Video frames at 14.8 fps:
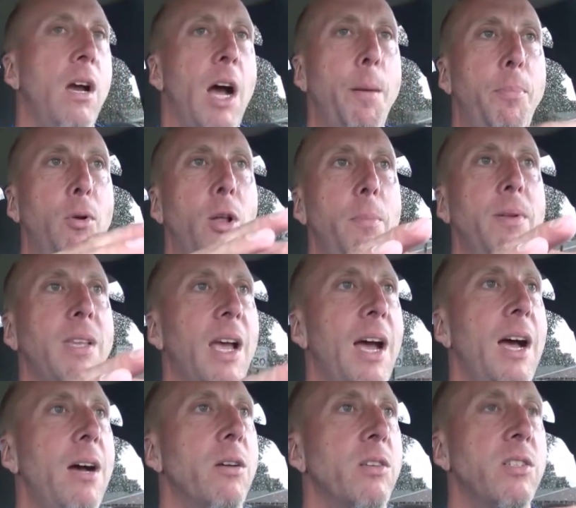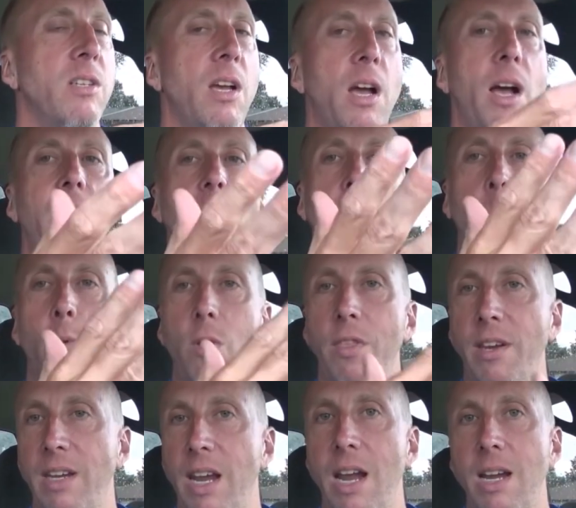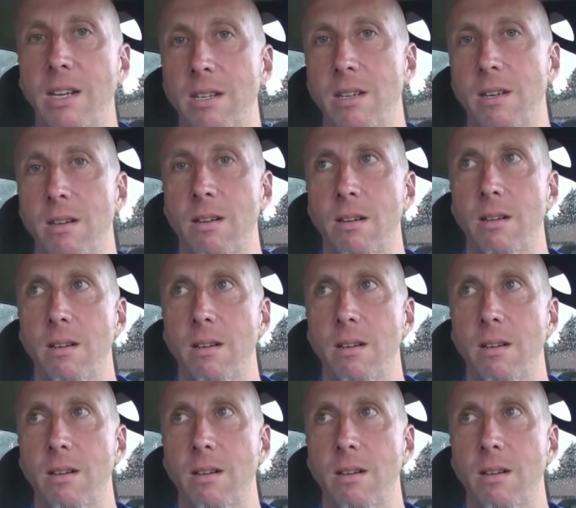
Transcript: I pull up at the house I lower the gate.